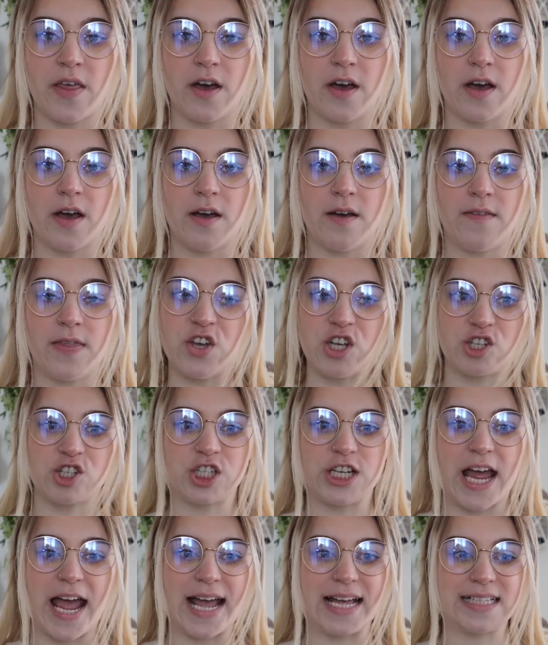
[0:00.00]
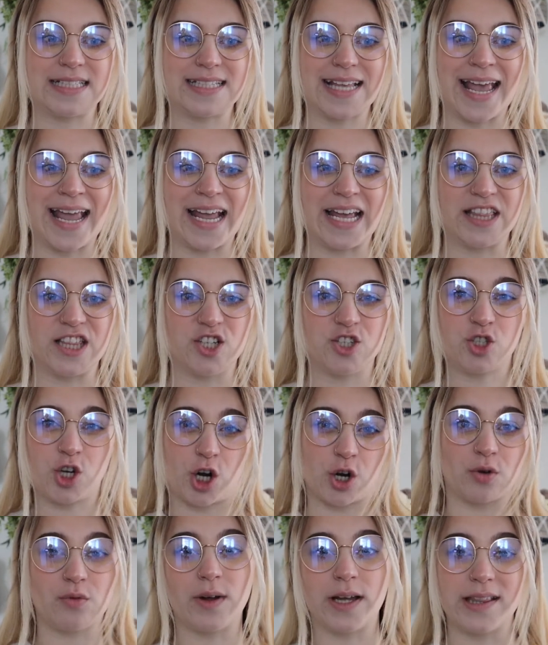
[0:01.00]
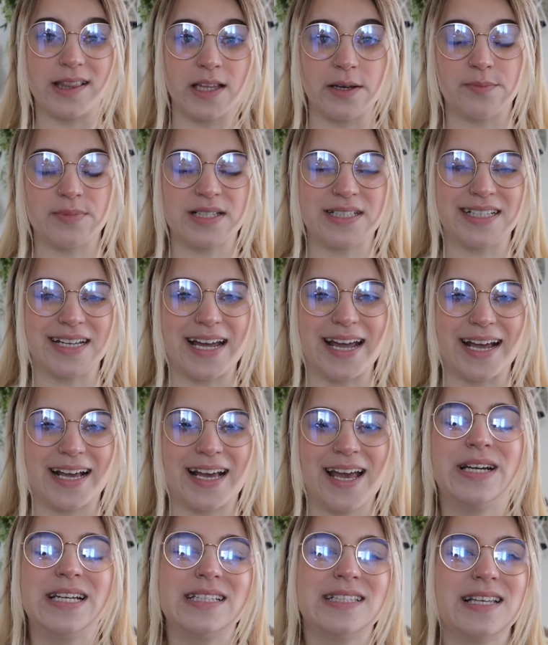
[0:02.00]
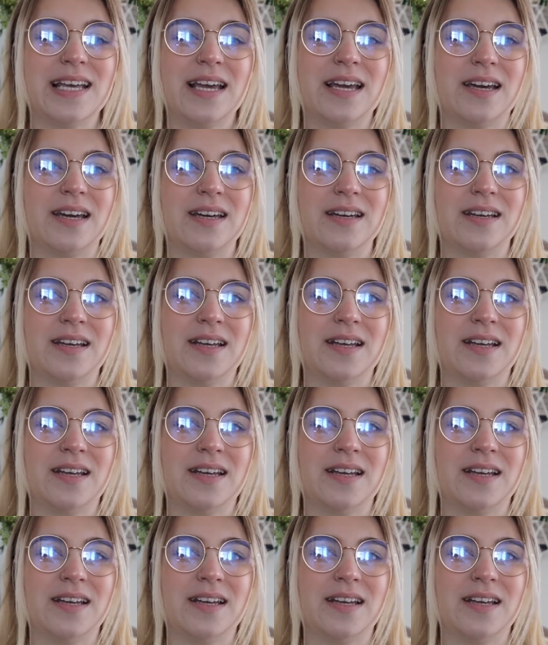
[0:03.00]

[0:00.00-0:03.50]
the fishnets and the dark red lipstick. But it's like,